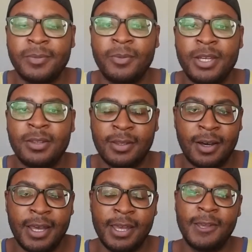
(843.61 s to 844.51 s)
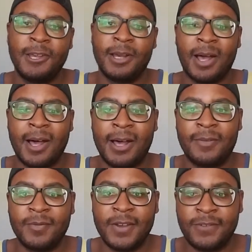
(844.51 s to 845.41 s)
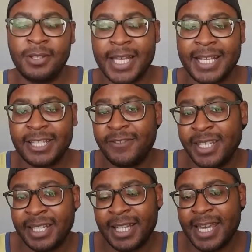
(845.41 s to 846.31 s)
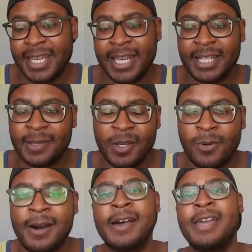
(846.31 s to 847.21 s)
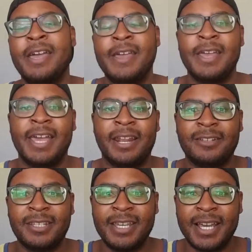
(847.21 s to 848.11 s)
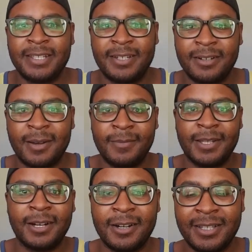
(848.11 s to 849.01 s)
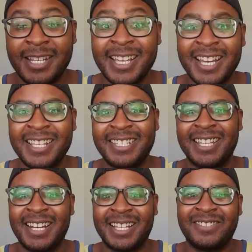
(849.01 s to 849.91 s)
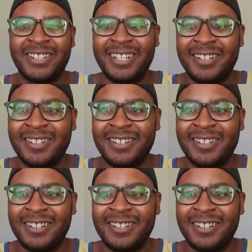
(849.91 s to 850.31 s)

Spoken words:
you thought. If you liked it, if you didn't like it, tell me why, and I'll see you guys in the next video.